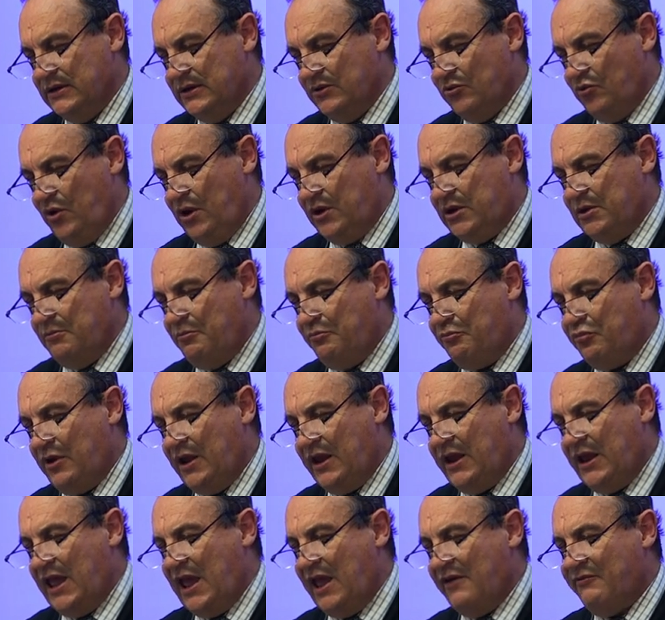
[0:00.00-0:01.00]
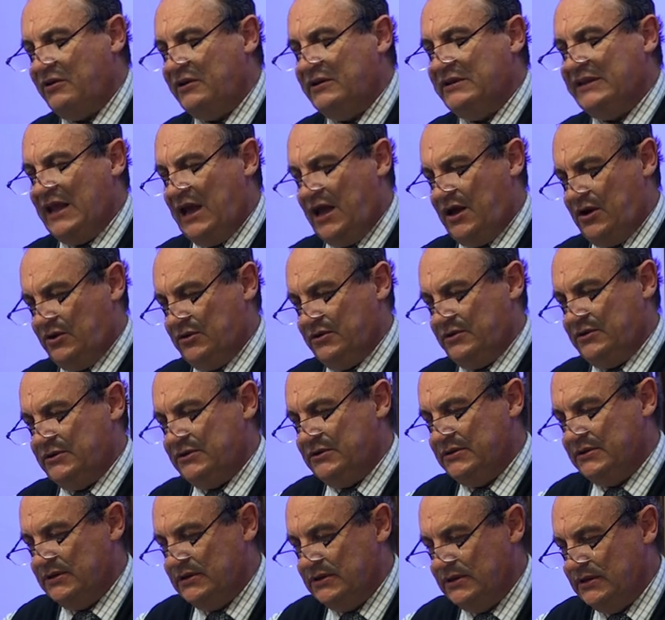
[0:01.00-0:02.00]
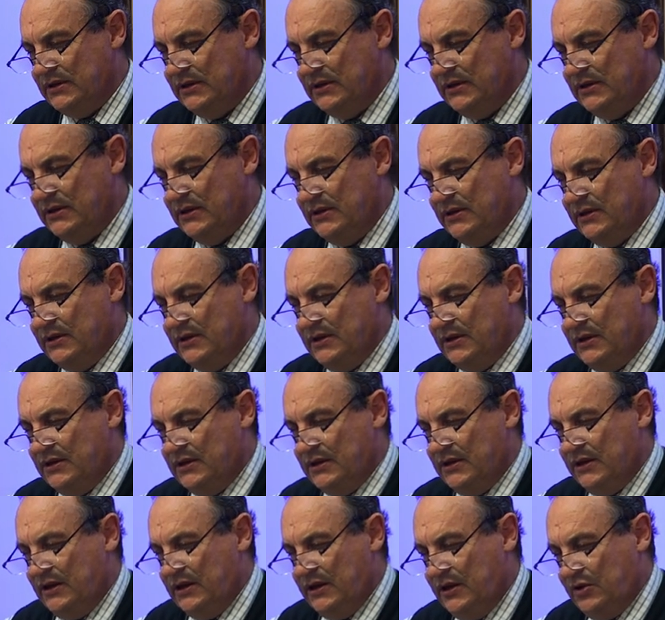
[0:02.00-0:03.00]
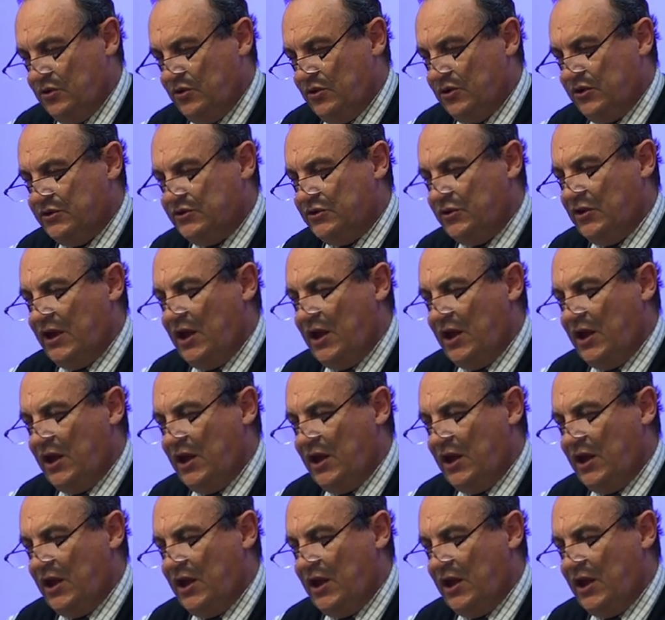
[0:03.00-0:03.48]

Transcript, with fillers: We can bring heaven down in order to